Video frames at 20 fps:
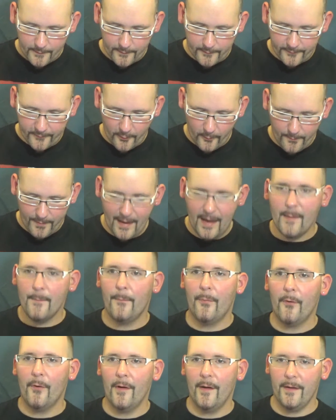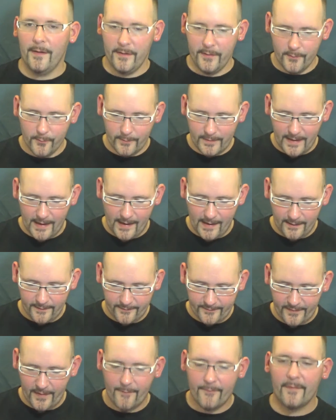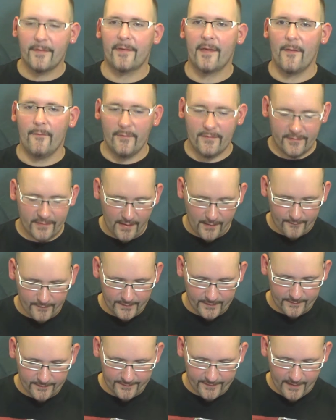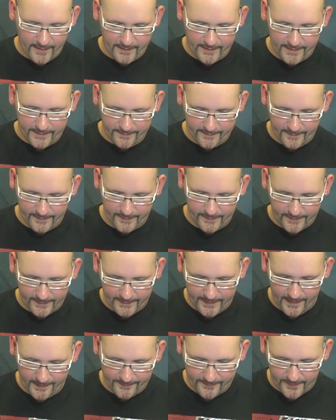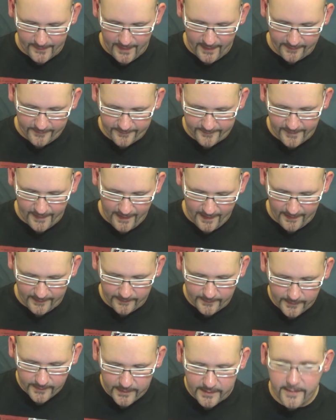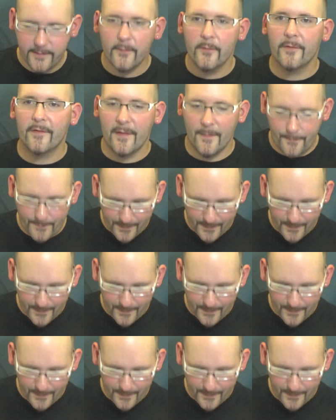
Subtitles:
So Bad Boy UK 777 said he did it again the next day. He used a